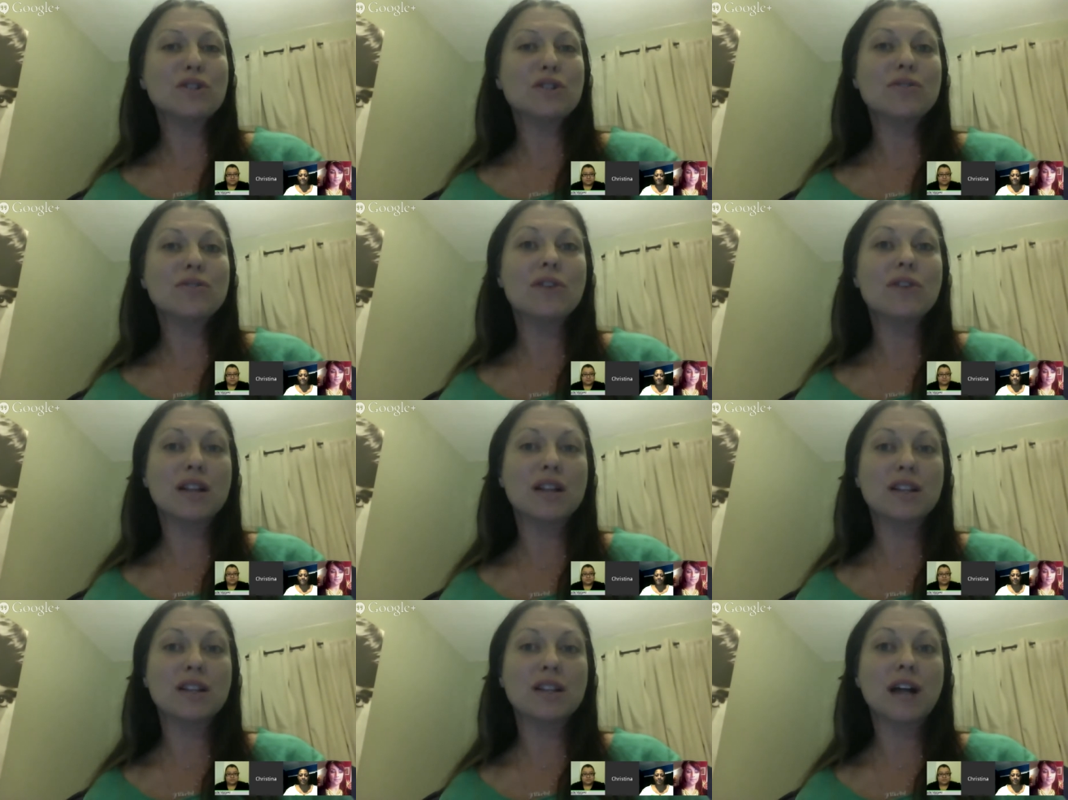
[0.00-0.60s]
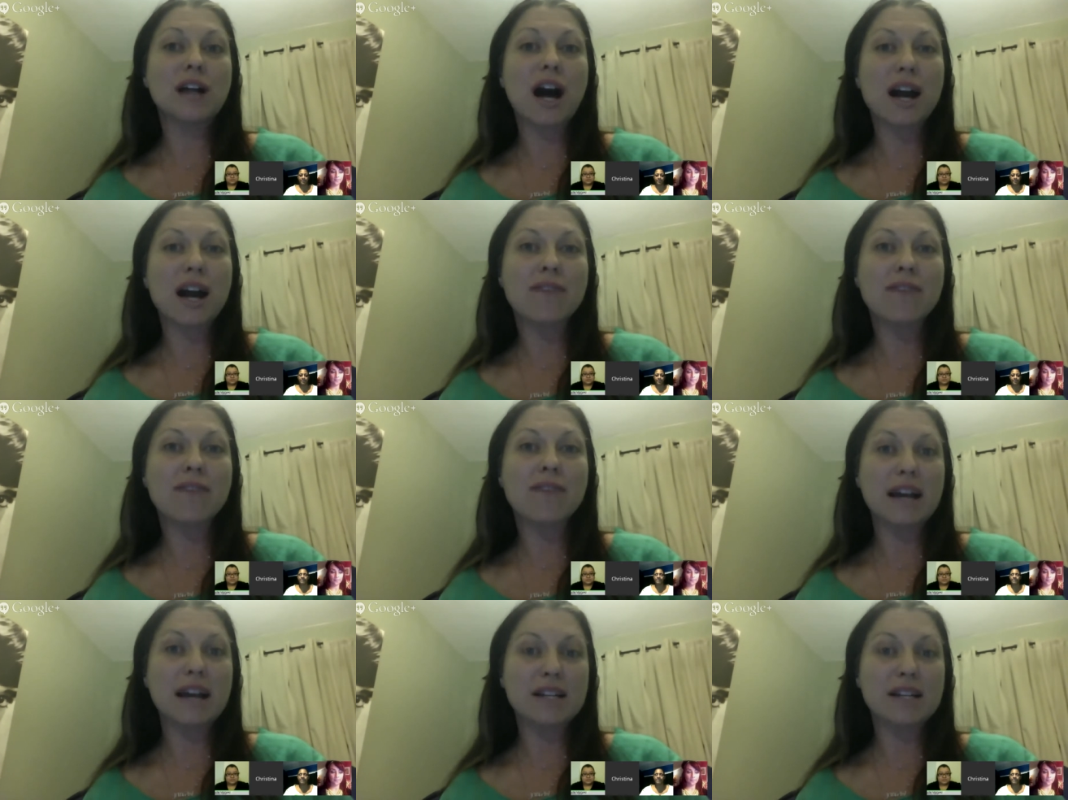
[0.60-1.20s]
a lot of
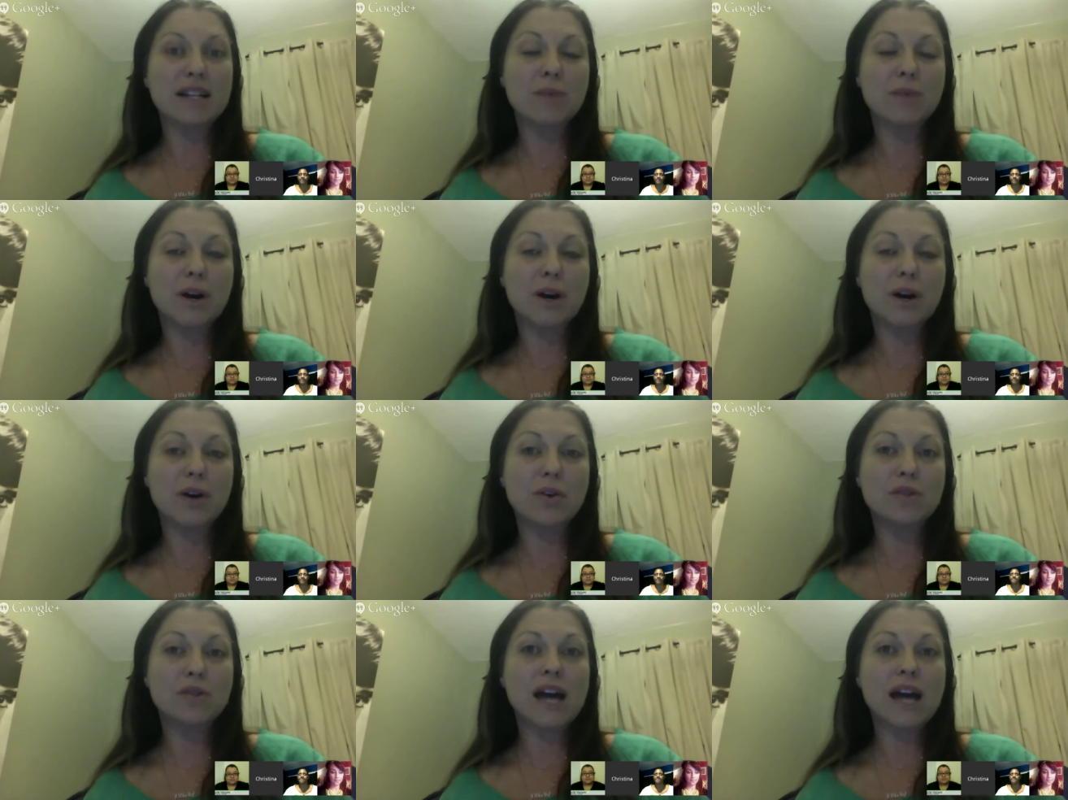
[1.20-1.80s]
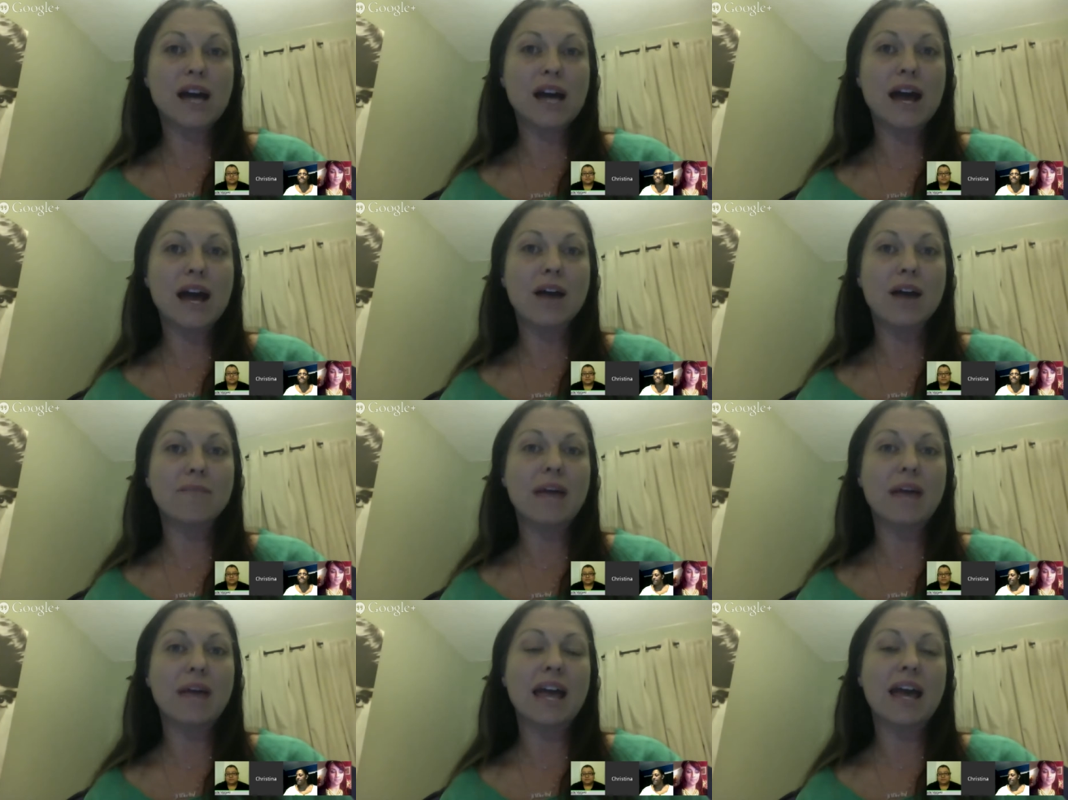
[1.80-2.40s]
expos,
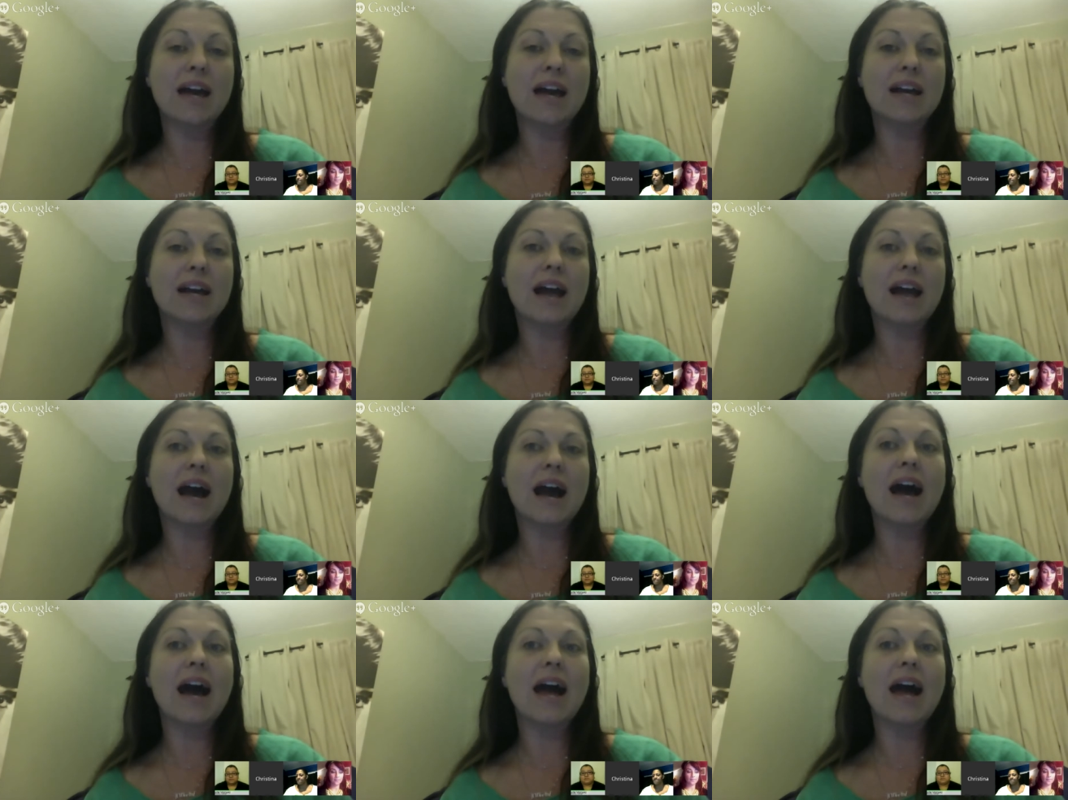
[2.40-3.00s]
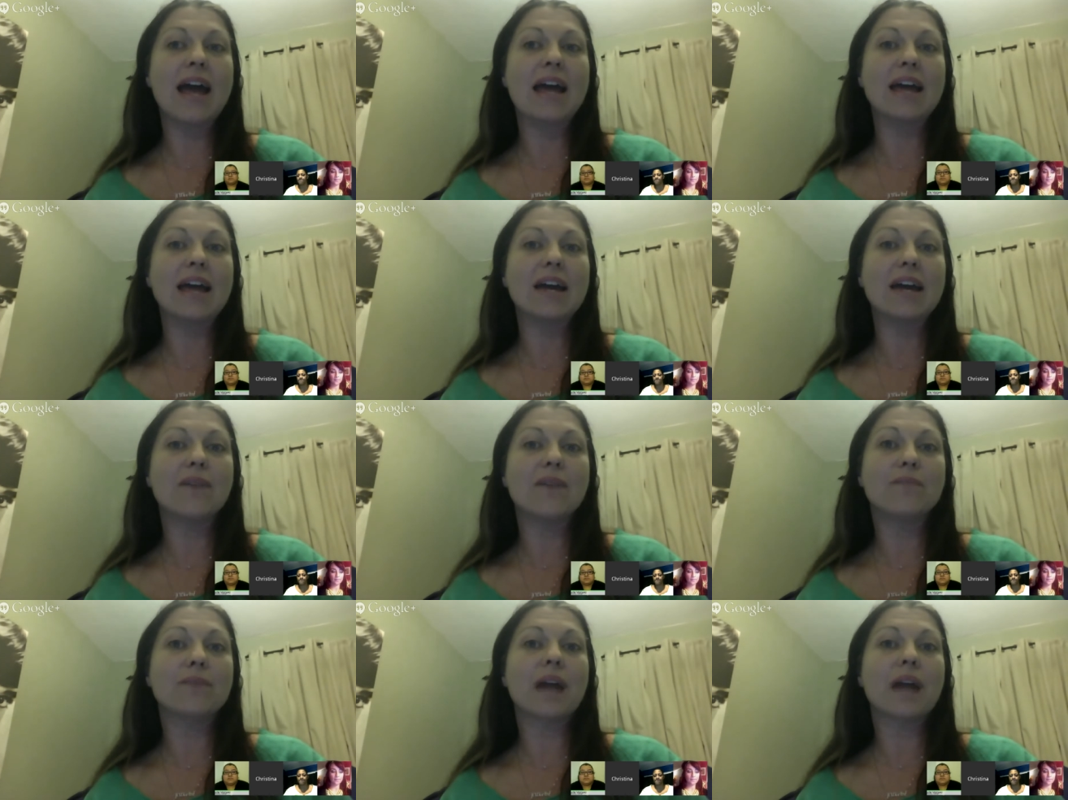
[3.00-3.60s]
and I
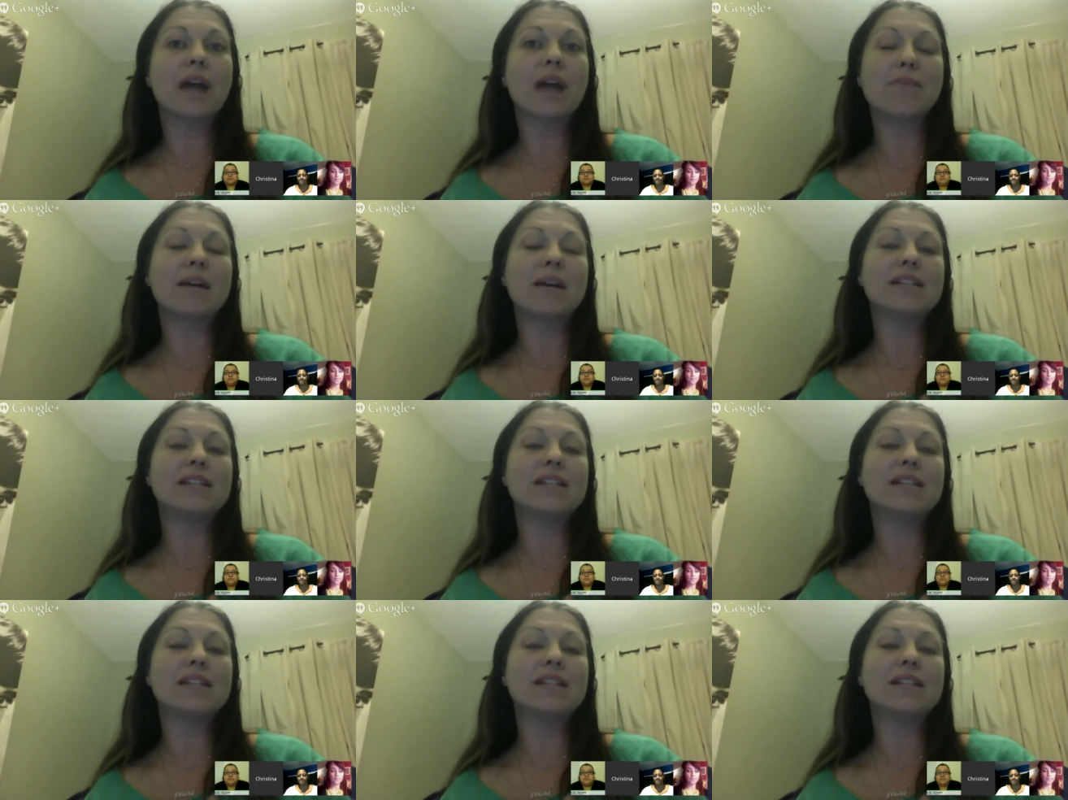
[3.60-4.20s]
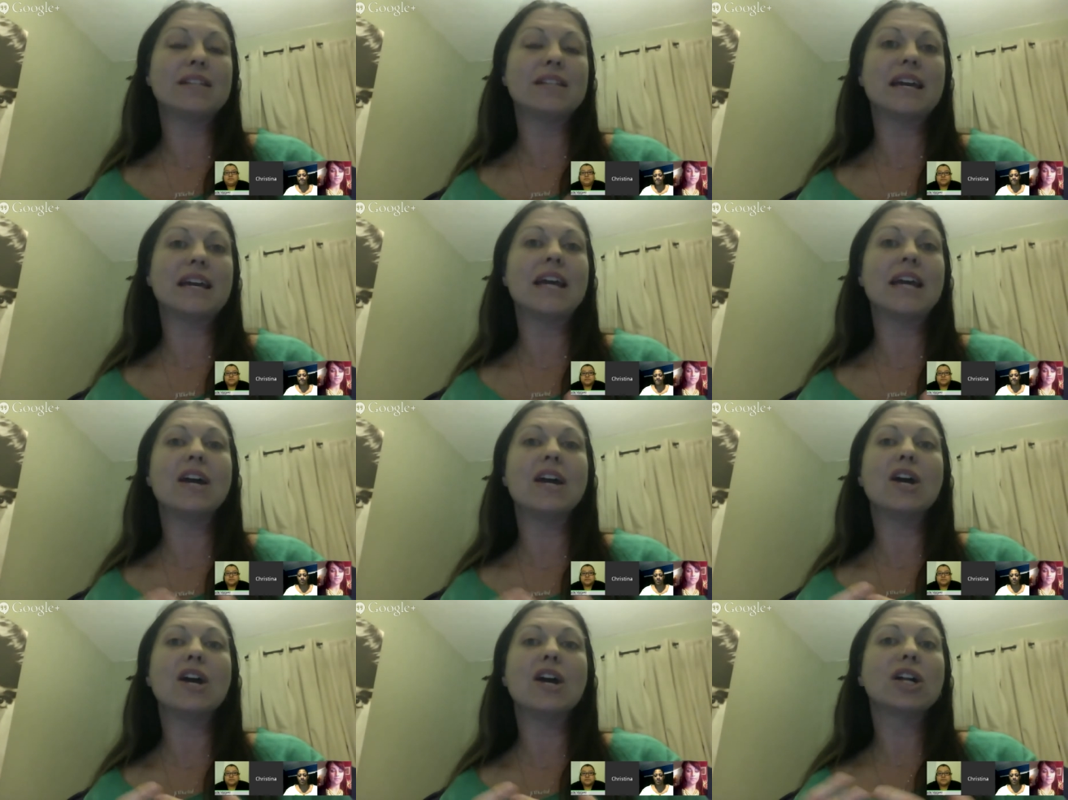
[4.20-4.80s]

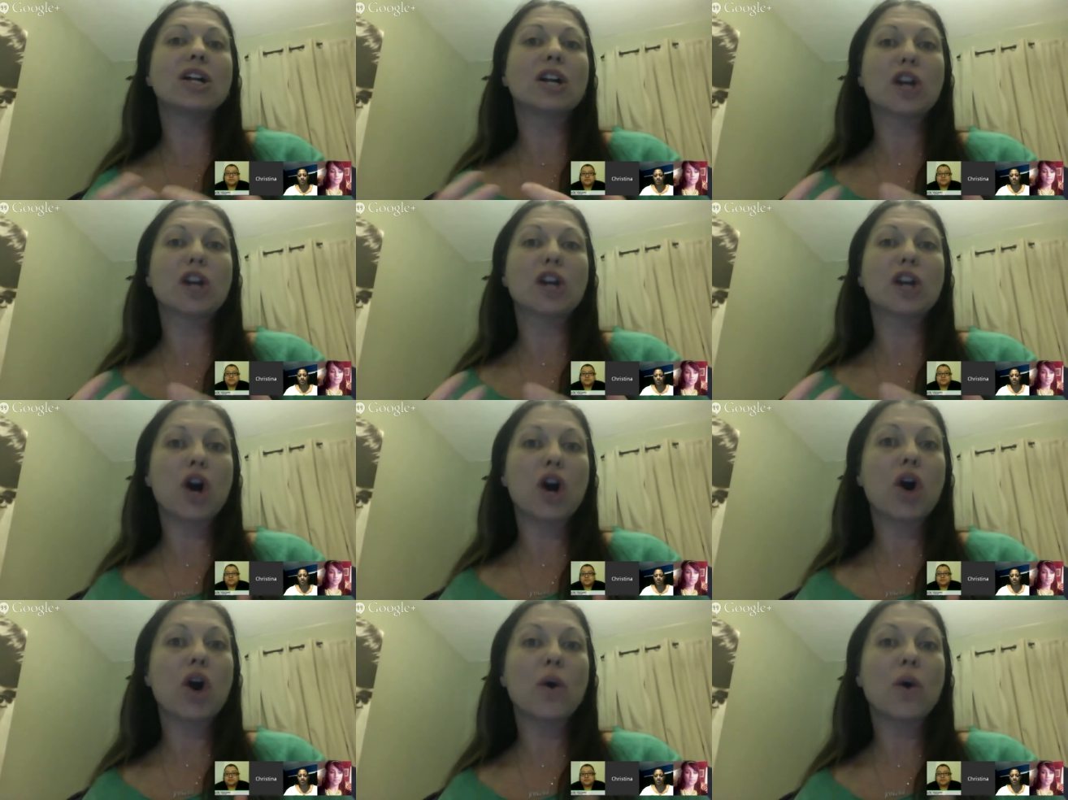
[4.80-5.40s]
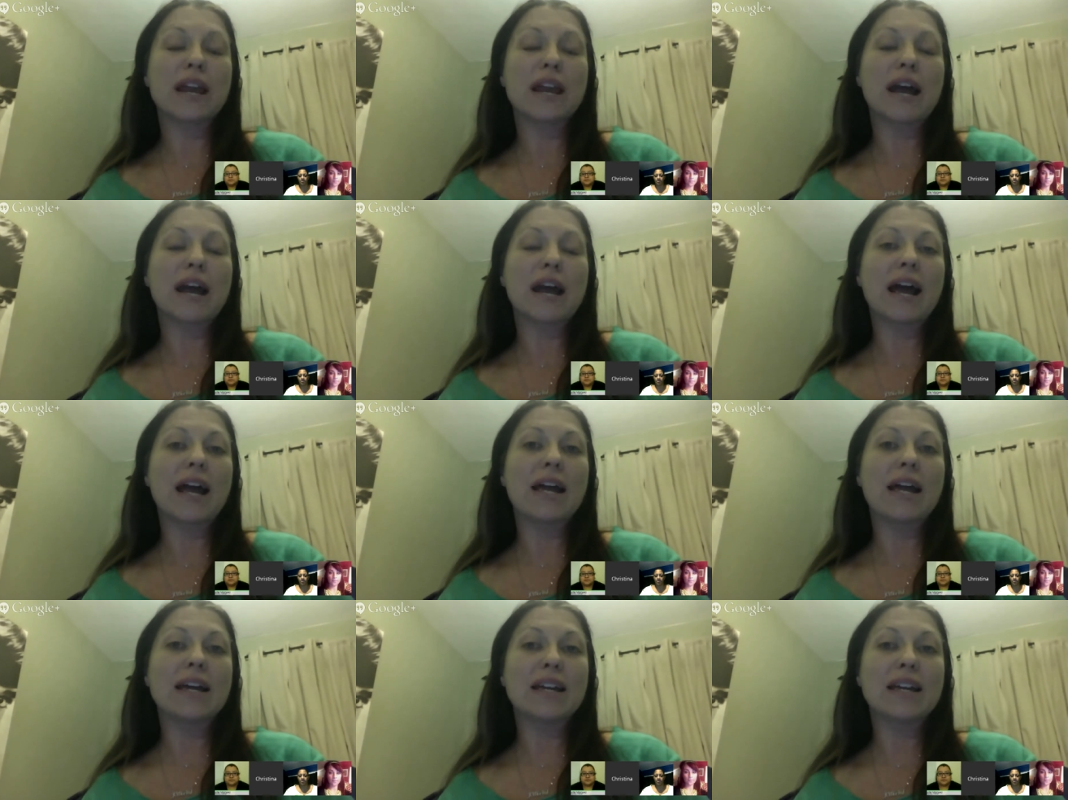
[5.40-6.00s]
basically go and
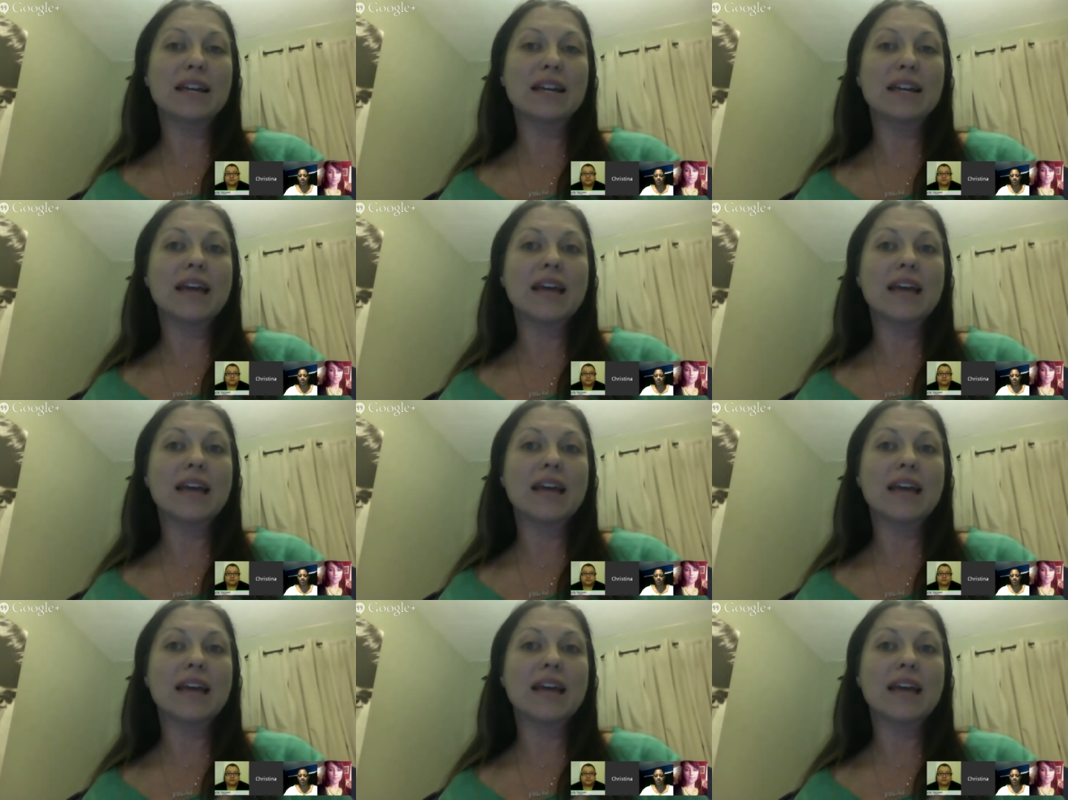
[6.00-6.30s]
I get the